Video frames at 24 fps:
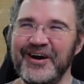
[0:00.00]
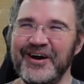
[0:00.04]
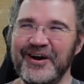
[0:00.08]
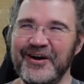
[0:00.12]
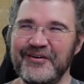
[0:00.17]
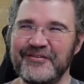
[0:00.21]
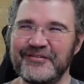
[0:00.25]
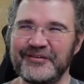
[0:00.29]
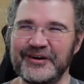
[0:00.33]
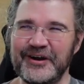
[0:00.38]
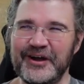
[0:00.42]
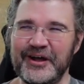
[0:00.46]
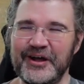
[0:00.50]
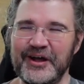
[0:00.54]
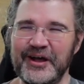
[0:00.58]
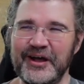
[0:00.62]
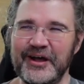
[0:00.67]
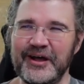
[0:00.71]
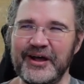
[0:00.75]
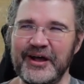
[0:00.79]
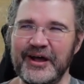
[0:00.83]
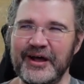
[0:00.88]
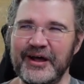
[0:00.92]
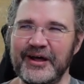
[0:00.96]
over a,
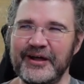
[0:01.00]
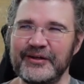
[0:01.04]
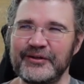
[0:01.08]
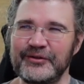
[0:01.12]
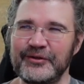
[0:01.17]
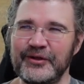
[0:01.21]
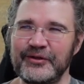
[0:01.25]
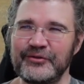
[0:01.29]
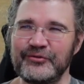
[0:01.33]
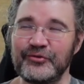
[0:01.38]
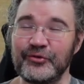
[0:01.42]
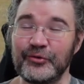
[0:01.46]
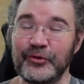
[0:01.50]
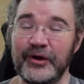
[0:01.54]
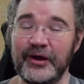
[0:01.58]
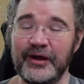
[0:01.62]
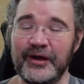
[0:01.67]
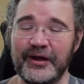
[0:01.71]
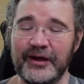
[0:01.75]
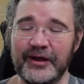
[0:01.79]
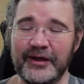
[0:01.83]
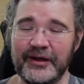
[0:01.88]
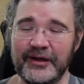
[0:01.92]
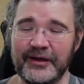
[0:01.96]
a,
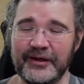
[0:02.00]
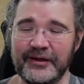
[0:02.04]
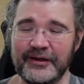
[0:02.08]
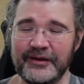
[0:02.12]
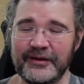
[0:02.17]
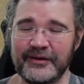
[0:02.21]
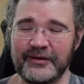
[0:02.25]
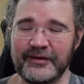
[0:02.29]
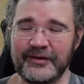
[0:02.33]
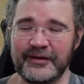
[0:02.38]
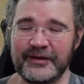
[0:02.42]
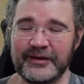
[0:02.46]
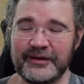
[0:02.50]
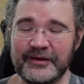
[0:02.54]
a